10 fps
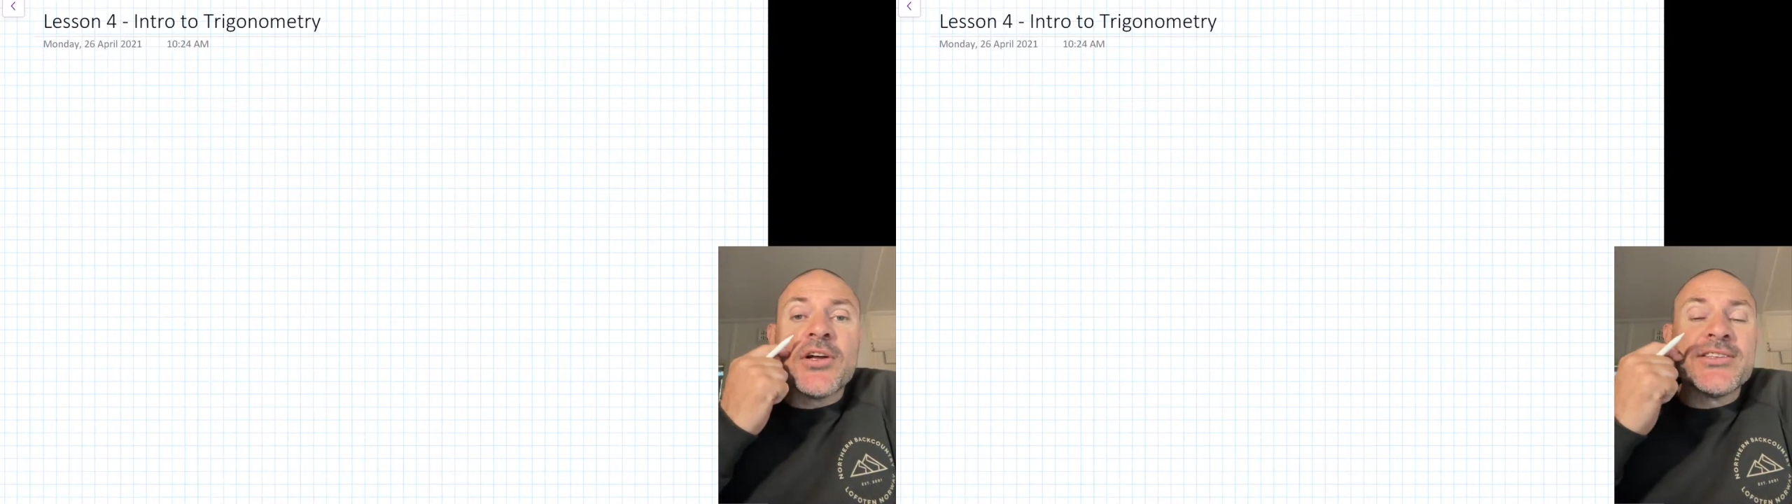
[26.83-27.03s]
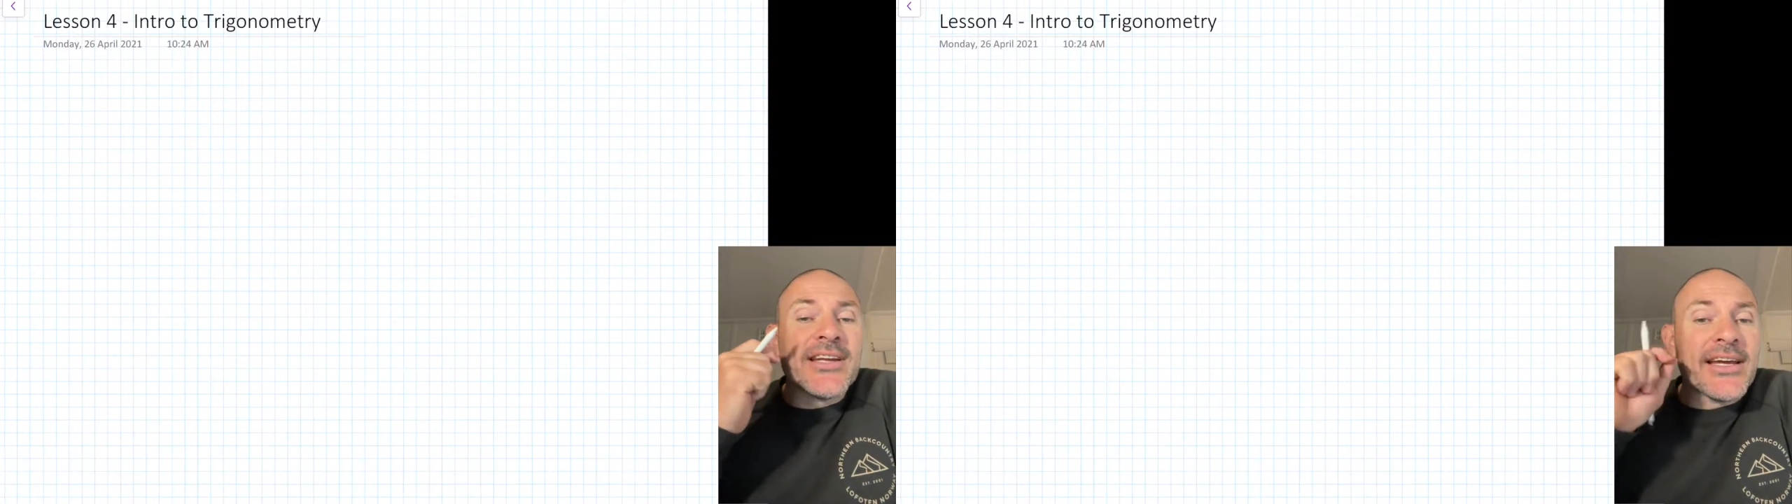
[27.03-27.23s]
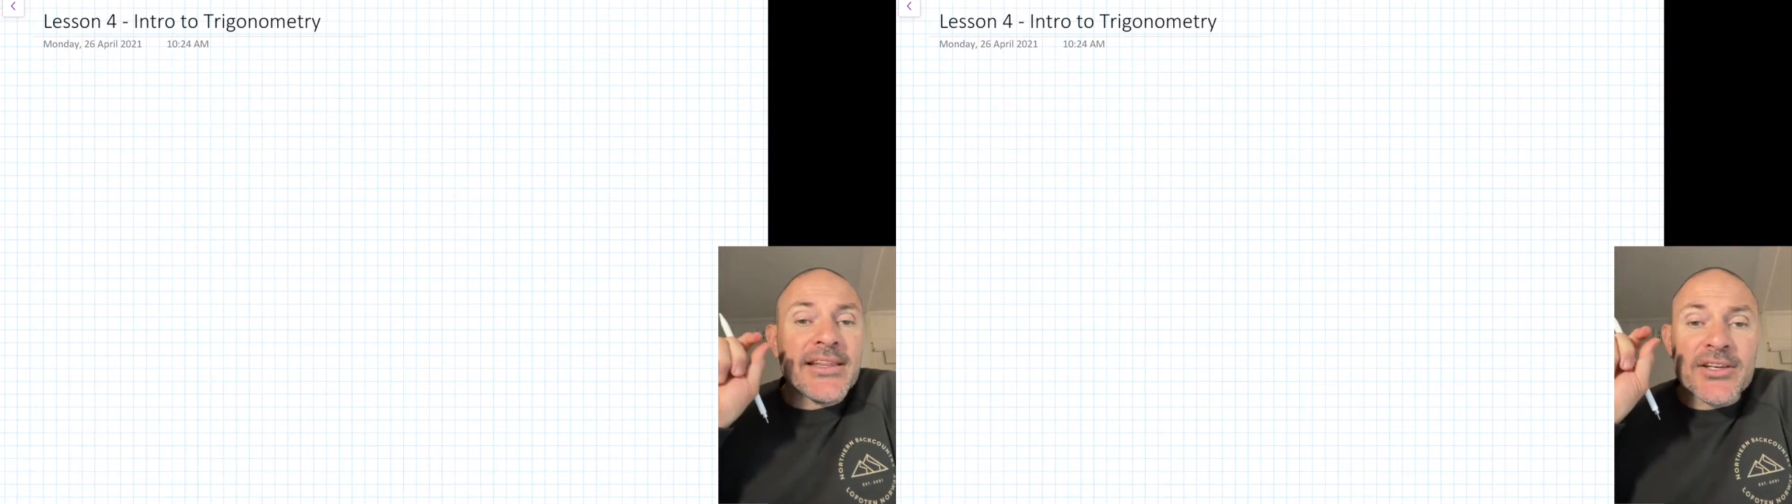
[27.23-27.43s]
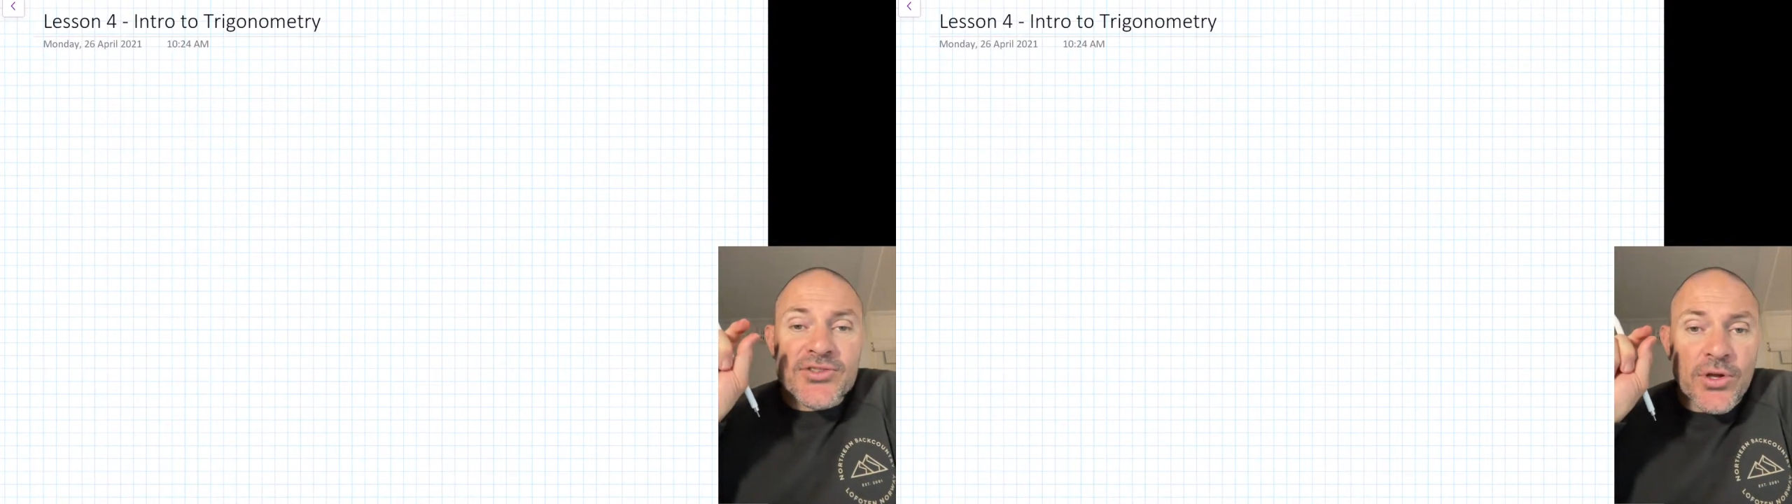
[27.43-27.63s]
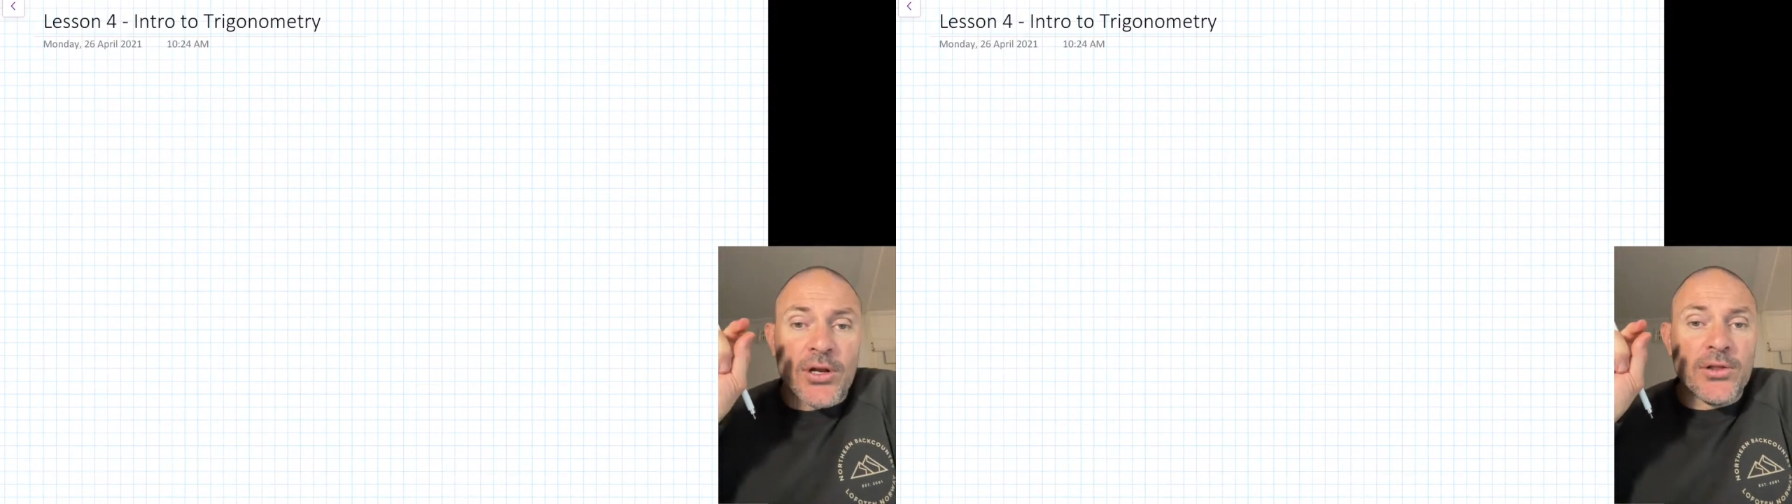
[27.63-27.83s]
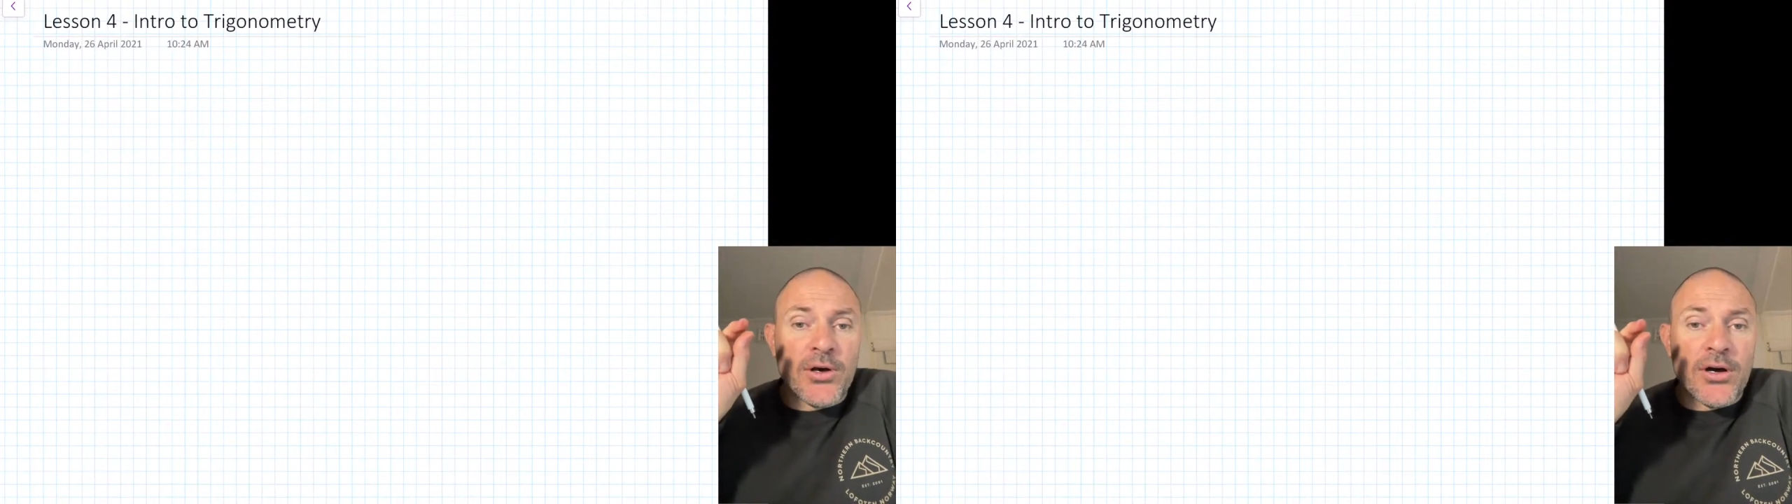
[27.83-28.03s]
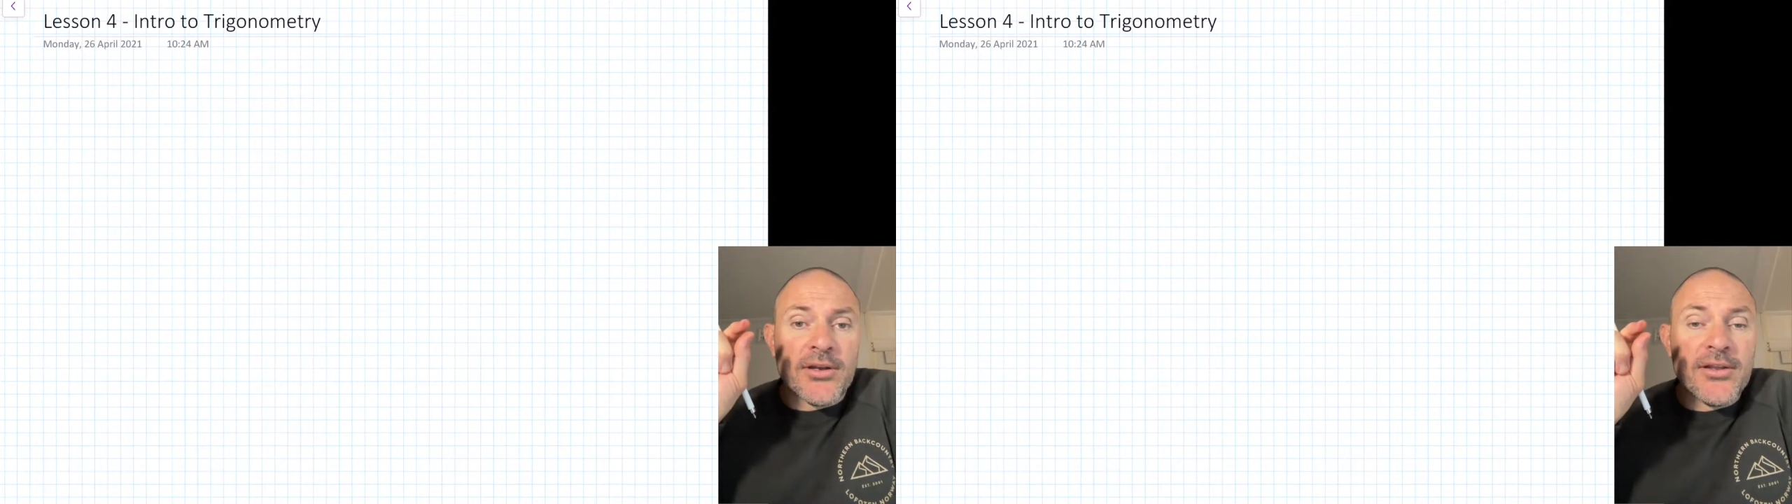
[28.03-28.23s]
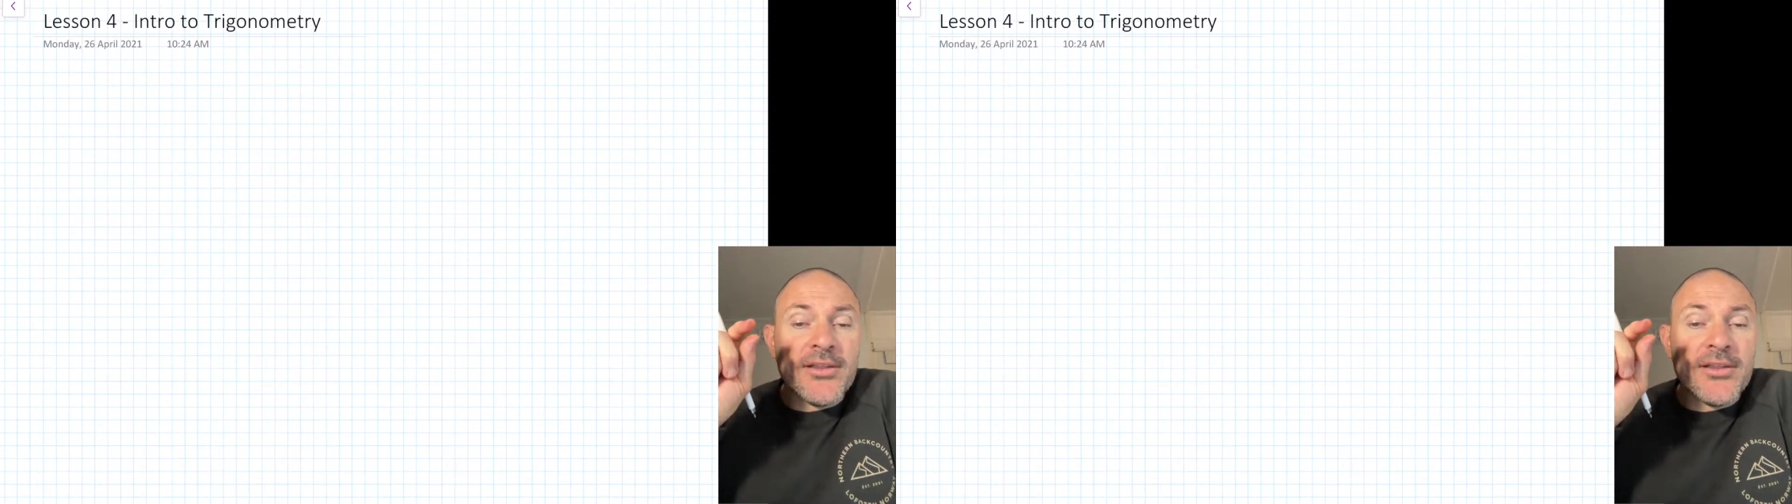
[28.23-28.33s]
today, there's not a lot.